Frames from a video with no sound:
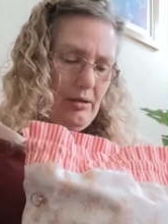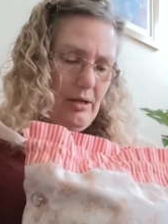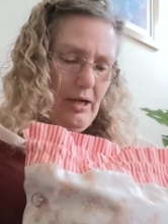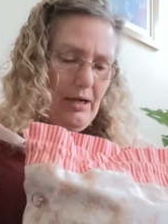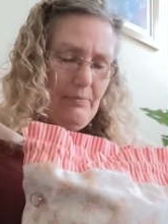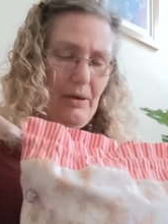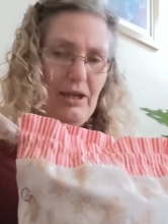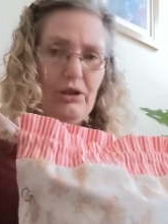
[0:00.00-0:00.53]

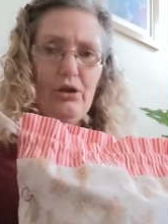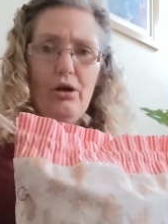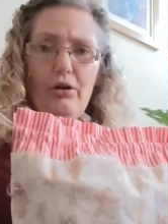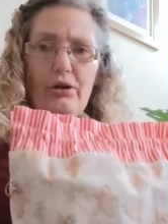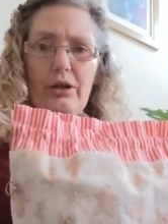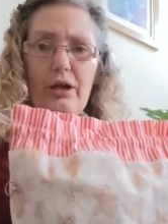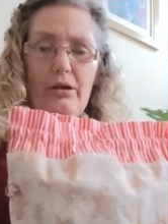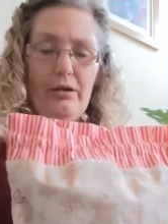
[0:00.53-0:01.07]
and my yarn
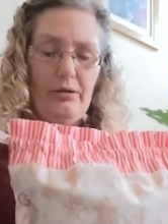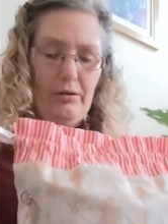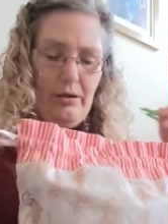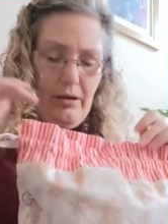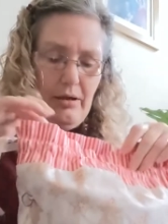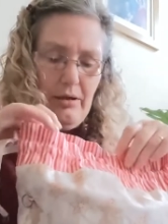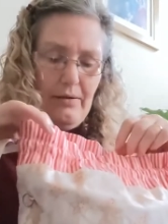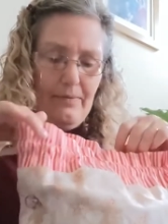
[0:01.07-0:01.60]
coat
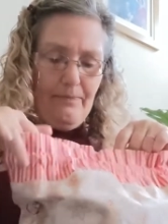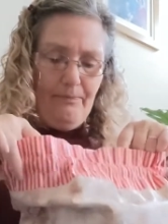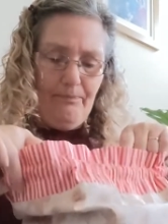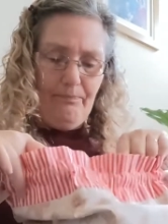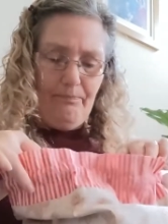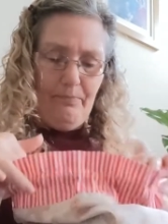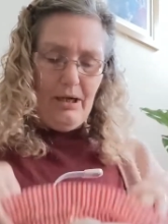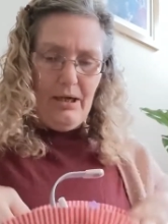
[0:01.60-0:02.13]
um,
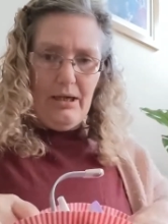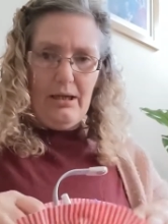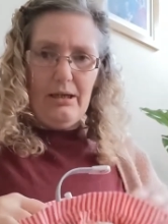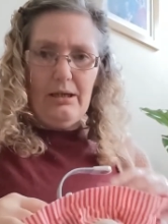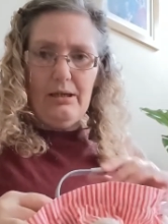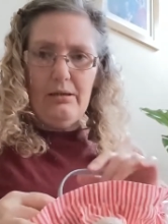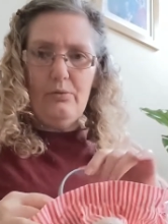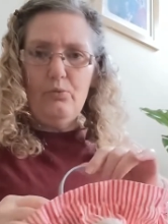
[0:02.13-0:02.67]

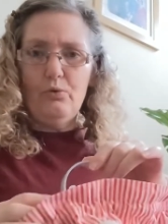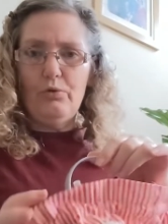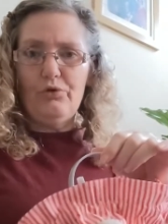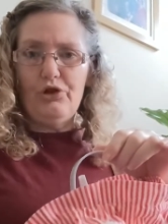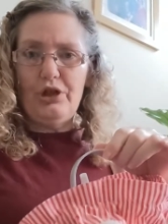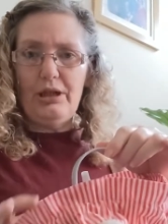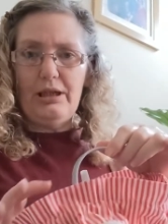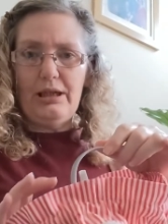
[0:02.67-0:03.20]
my wool
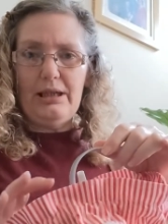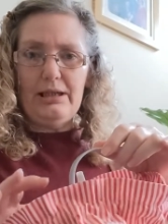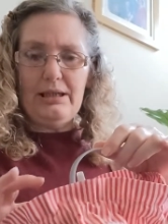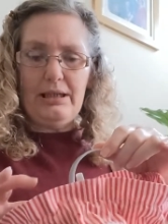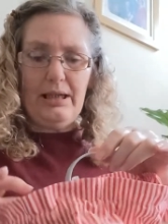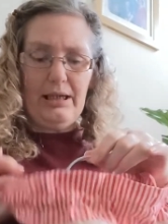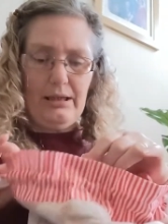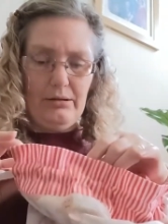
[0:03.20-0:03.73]
genie is
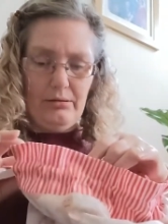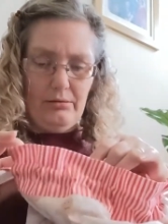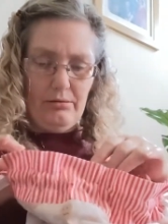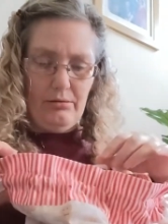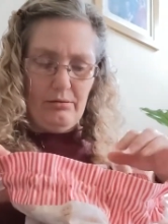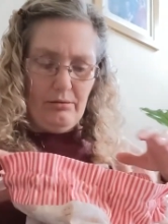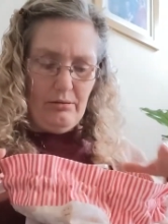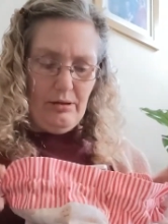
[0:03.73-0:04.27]
in here
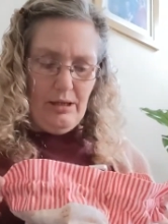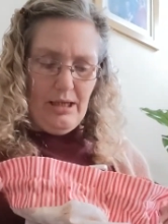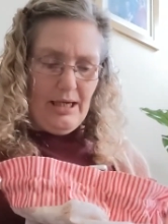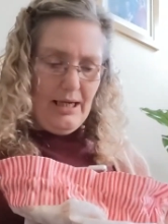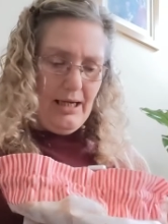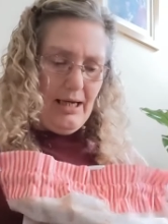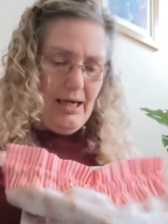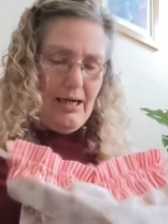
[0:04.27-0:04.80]

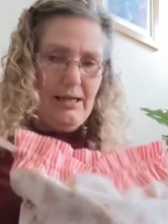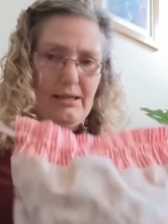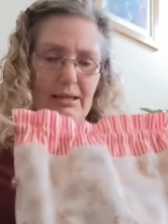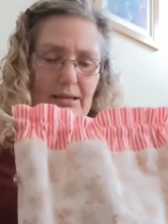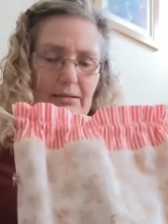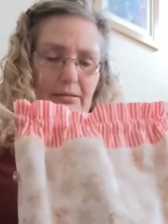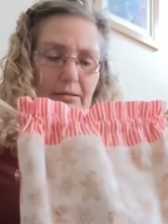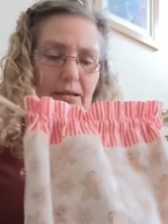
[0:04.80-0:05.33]
and
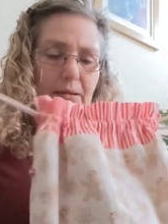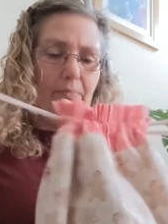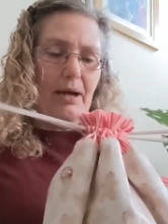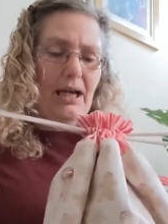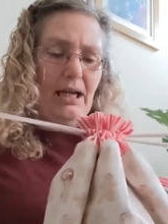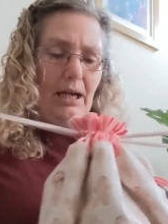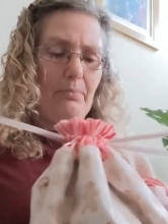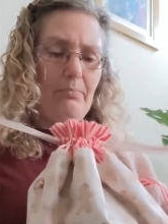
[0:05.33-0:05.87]
the
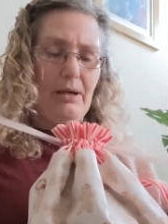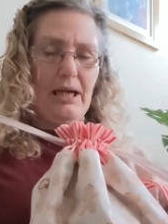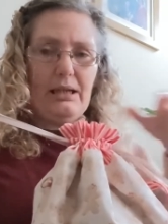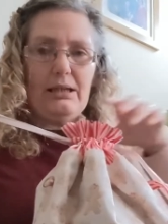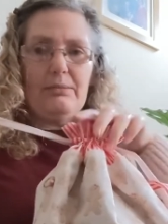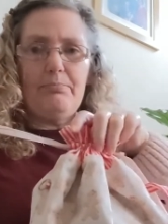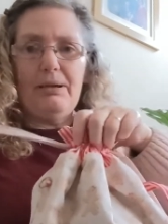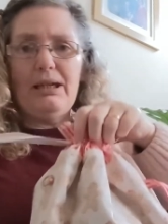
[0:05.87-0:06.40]
bag I've made
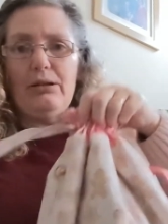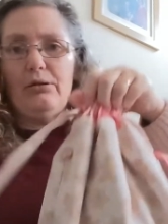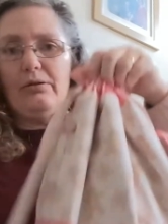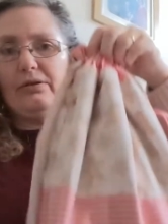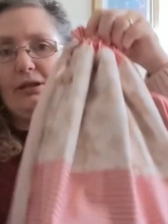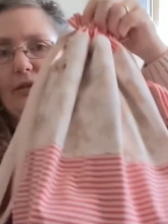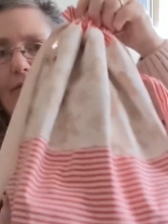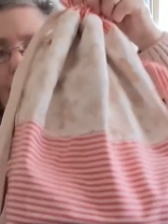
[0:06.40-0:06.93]
is big
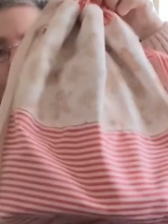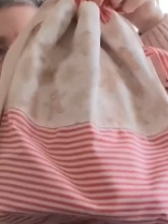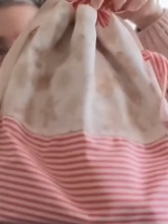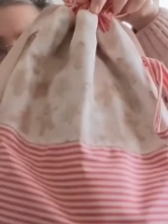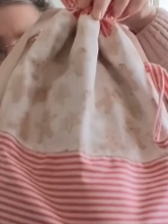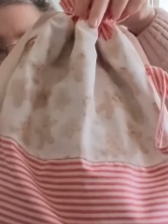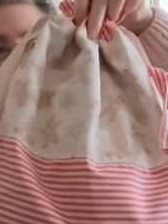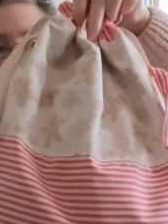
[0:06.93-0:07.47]
enough to fit a
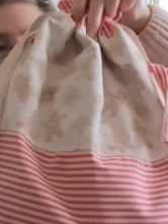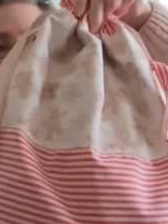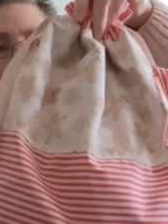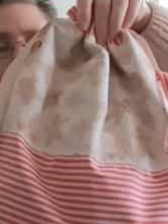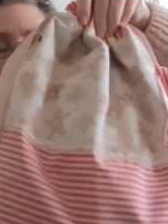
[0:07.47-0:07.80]
wool genie